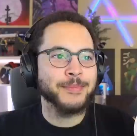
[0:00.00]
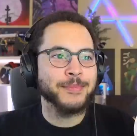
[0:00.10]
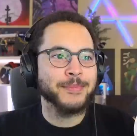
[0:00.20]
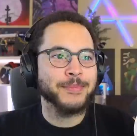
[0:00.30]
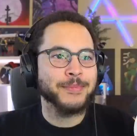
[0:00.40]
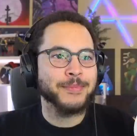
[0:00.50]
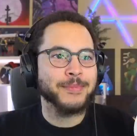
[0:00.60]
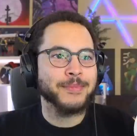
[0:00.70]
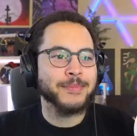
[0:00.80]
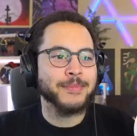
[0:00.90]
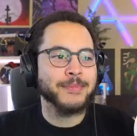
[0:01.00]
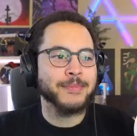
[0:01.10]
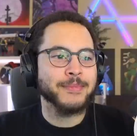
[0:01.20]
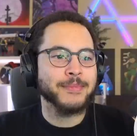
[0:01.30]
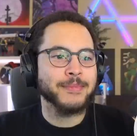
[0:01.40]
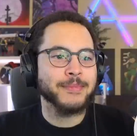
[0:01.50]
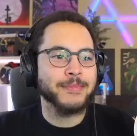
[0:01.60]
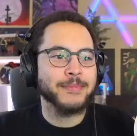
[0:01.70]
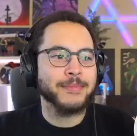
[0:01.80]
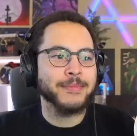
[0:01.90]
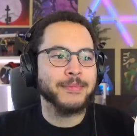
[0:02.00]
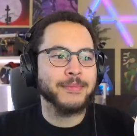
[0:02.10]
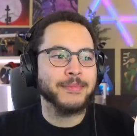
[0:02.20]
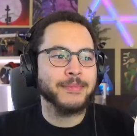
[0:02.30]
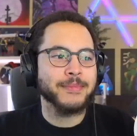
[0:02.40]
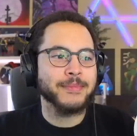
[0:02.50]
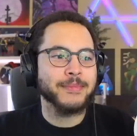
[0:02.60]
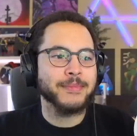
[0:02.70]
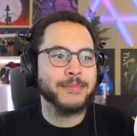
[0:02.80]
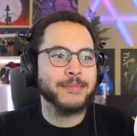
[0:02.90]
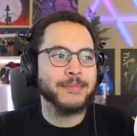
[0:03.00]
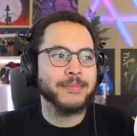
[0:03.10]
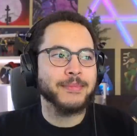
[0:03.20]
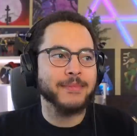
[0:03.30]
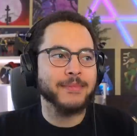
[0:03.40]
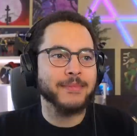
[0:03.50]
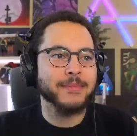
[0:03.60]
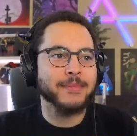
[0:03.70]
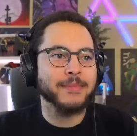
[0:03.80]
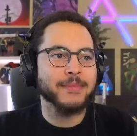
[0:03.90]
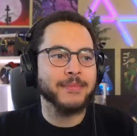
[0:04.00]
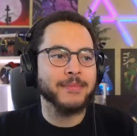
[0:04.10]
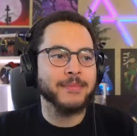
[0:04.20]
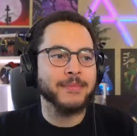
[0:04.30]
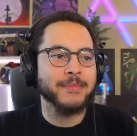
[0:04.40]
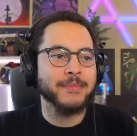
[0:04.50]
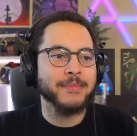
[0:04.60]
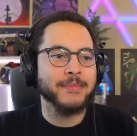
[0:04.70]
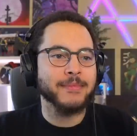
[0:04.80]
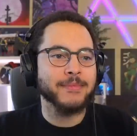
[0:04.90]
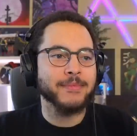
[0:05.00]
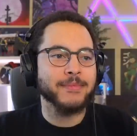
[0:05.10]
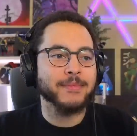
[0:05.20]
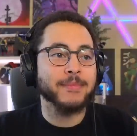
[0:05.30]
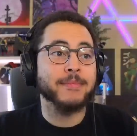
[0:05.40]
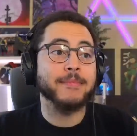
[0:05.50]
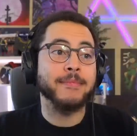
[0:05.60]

(no one is talking)